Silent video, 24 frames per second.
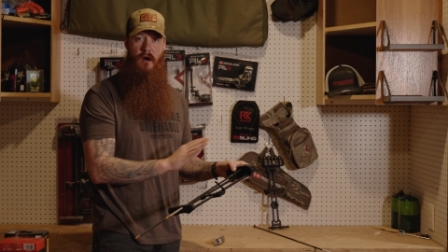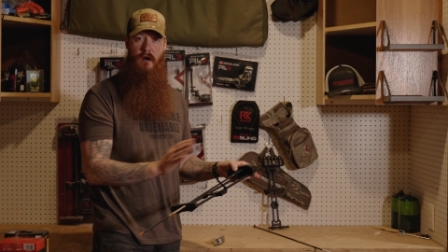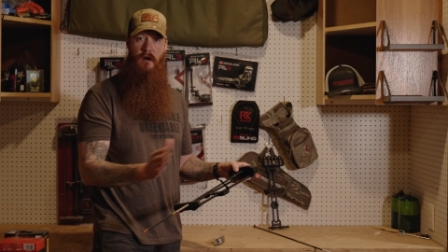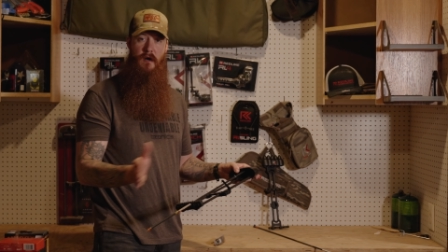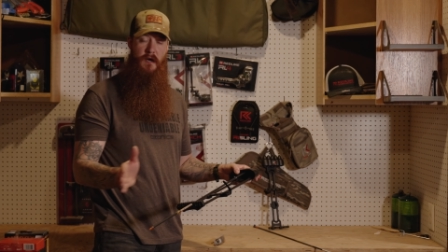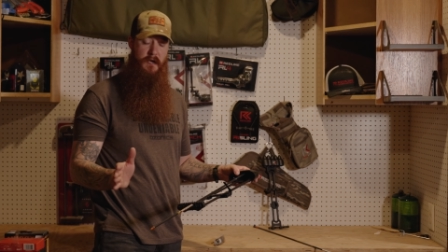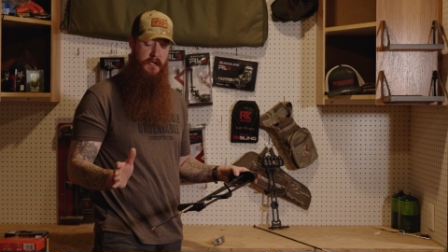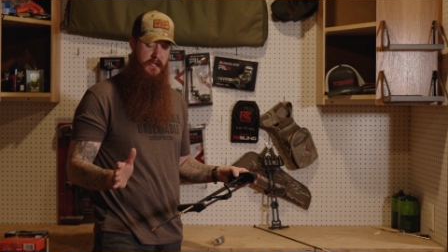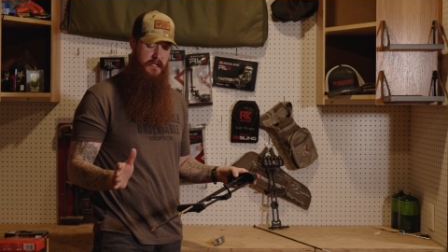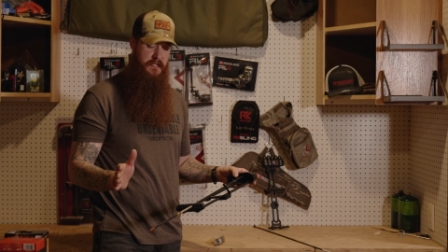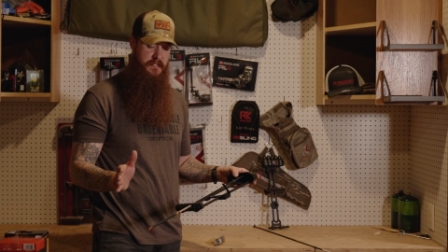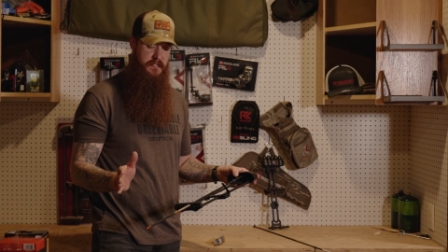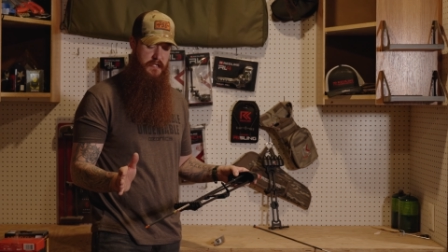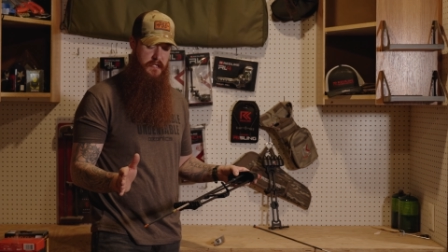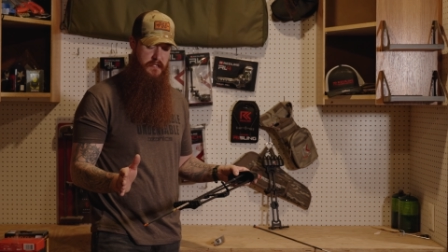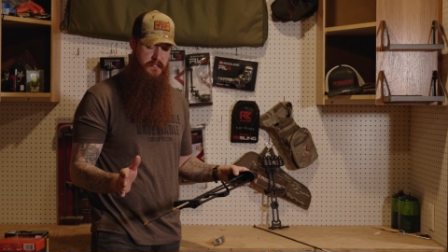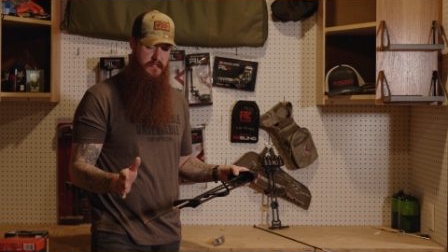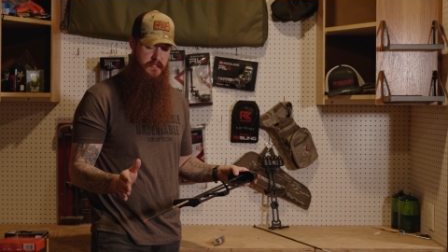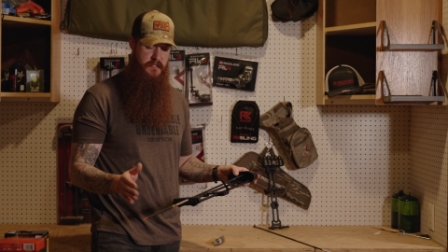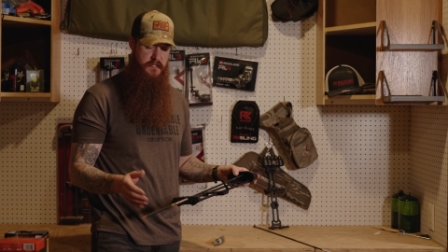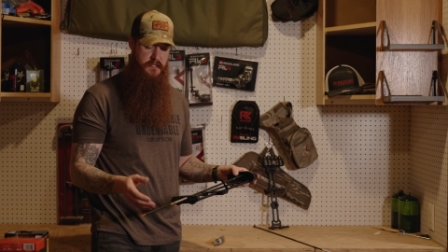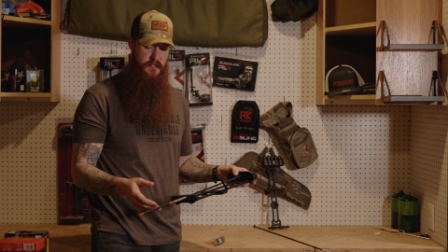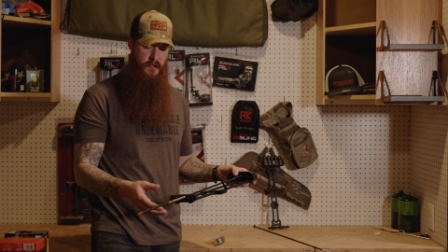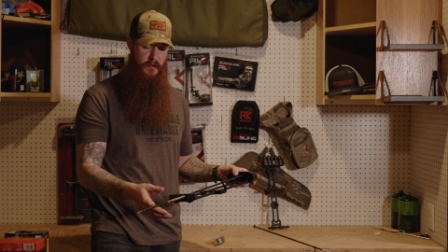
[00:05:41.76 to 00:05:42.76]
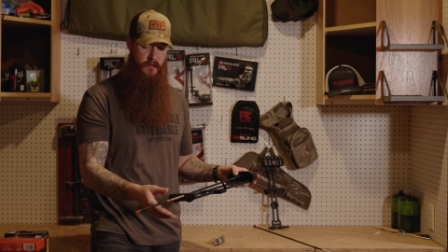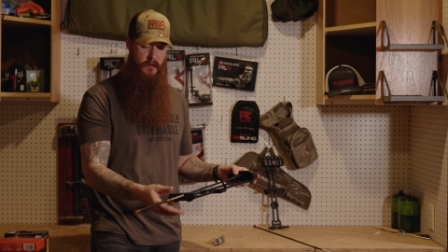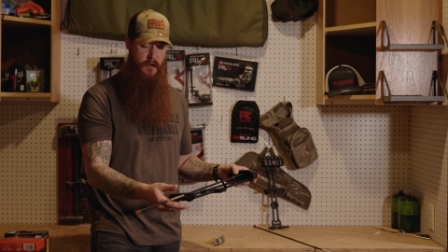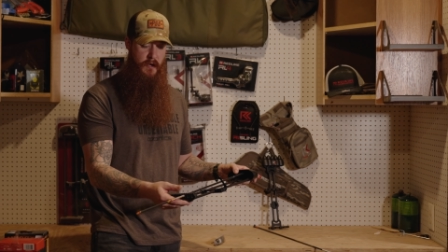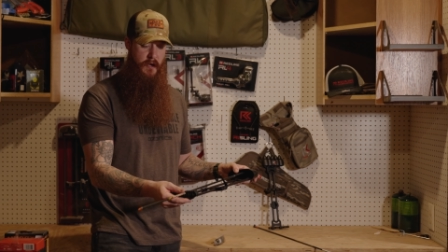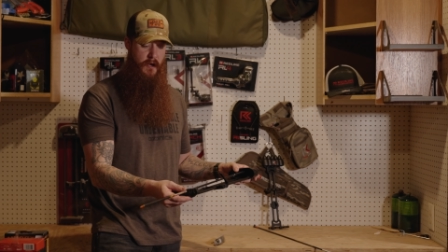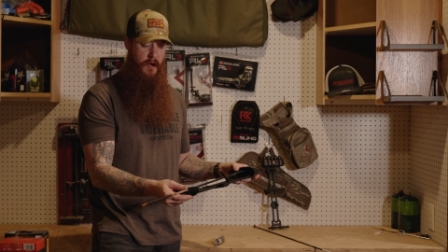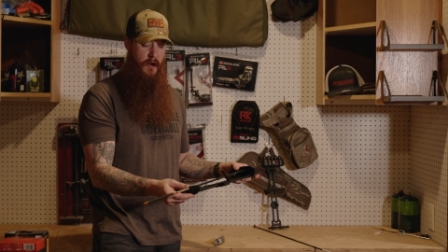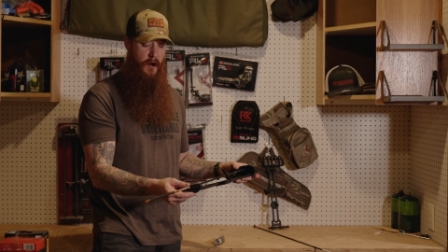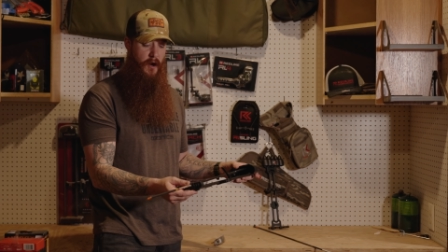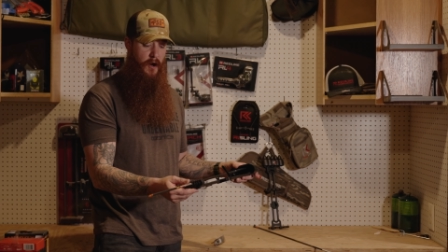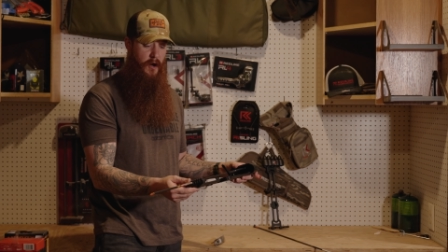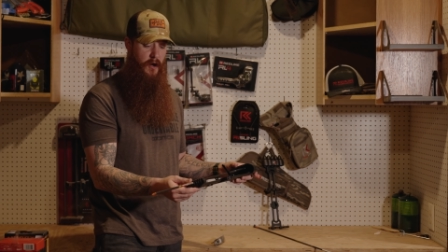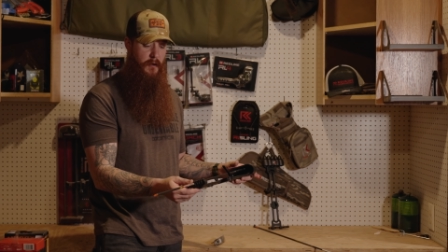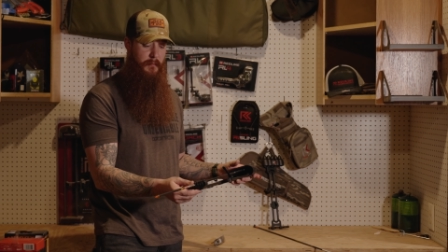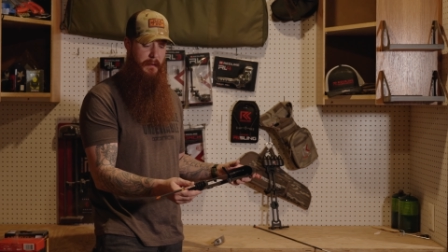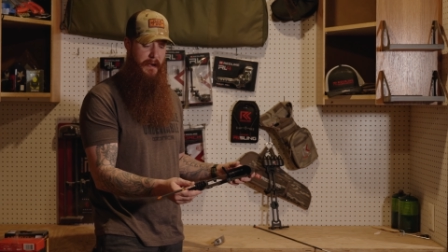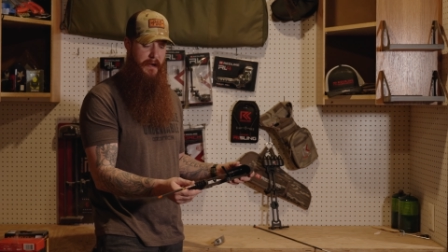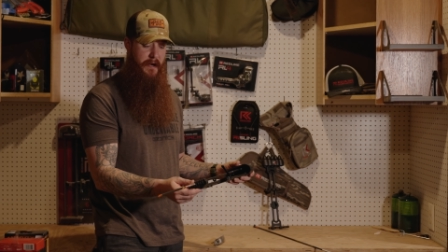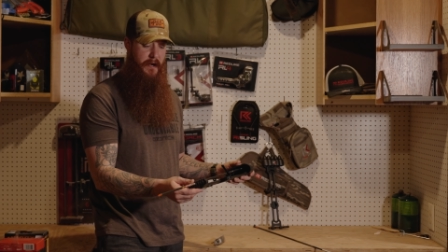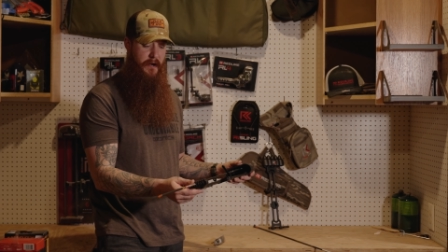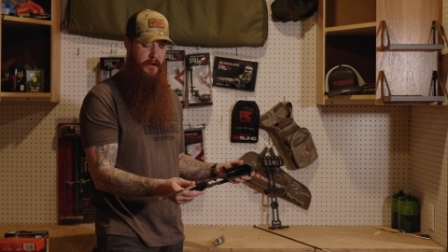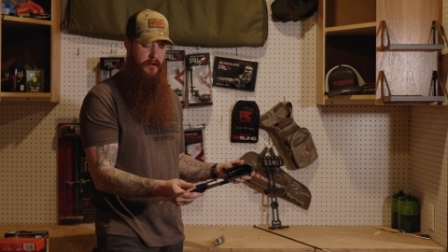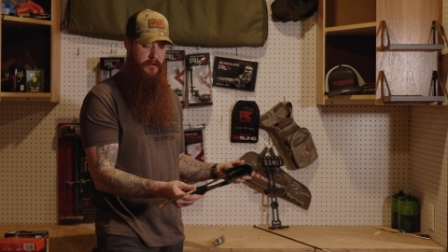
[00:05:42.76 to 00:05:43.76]
hunting season. So all
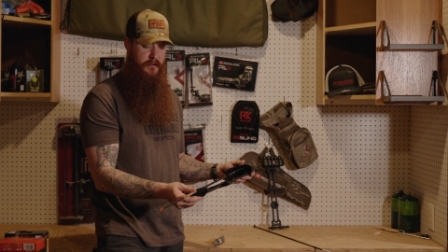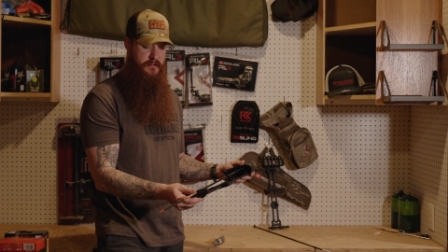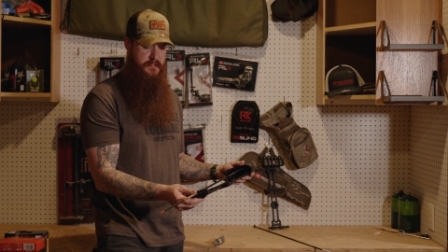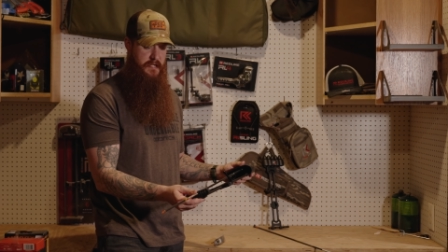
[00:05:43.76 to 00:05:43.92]
my arrows